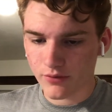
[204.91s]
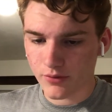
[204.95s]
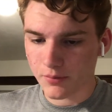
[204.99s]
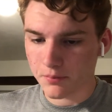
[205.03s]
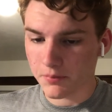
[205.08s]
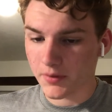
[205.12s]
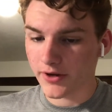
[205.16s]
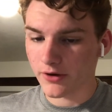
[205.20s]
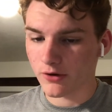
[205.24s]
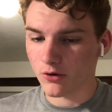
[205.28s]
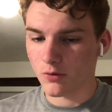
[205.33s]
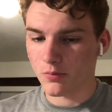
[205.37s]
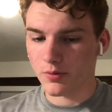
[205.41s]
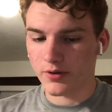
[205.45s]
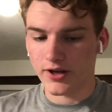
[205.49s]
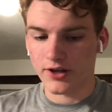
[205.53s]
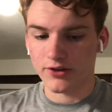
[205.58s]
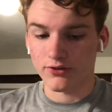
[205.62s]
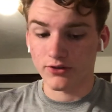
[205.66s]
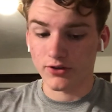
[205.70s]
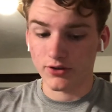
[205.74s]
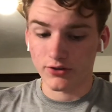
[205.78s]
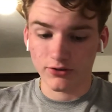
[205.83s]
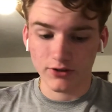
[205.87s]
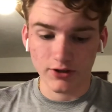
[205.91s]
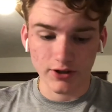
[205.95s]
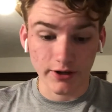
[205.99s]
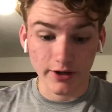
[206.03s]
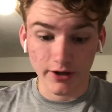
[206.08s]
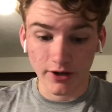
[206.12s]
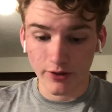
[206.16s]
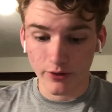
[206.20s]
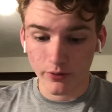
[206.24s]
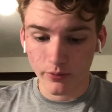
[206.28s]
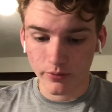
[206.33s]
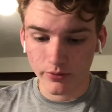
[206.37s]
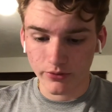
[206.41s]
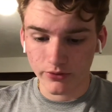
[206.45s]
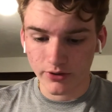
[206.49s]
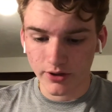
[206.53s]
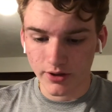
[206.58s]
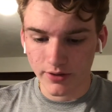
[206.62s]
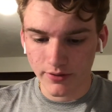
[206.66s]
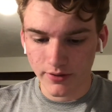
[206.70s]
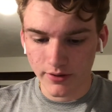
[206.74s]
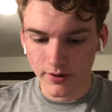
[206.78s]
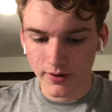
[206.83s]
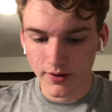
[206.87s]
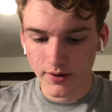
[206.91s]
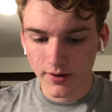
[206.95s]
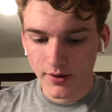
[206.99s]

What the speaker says: microplastics, and another one said that